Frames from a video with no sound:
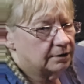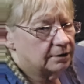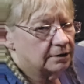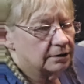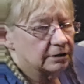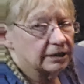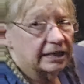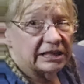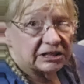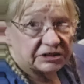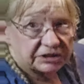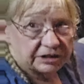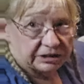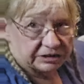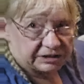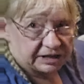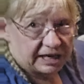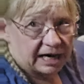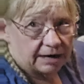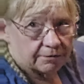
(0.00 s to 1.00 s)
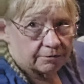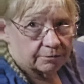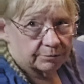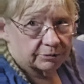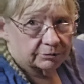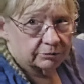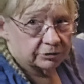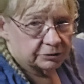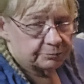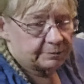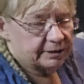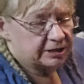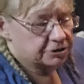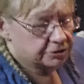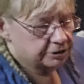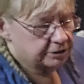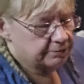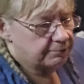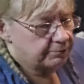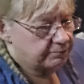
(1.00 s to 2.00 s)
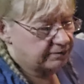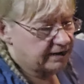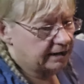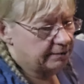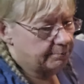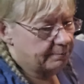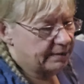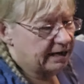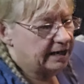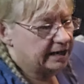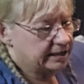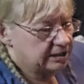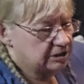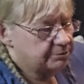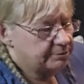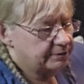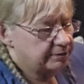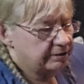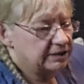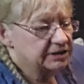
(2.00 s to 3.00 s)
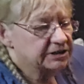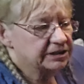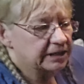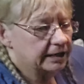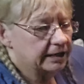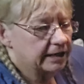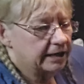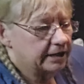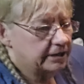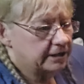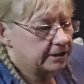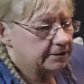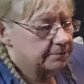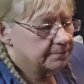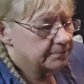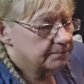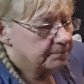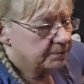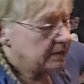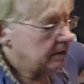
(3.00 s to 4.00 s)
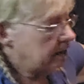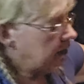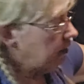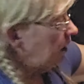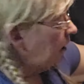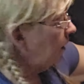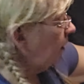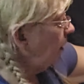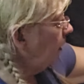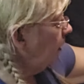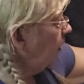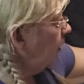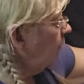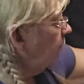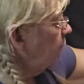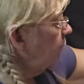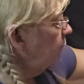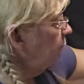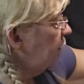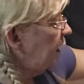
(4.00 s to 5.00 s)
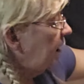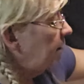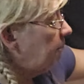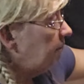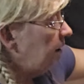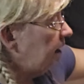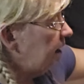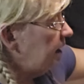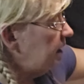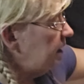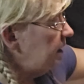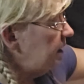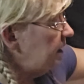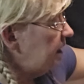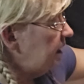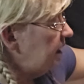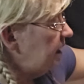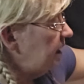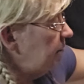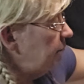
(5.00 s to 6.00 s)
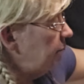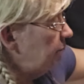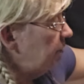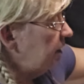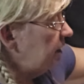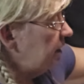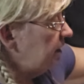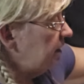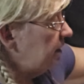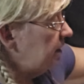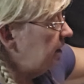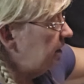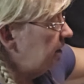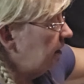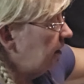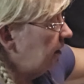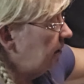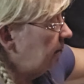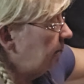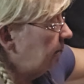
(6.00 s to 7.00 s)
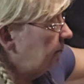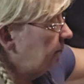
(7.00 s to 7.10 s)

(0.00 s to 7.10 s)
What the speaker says: less desirable, especially if you've had a bad experience like I did. That rainy day, we ended up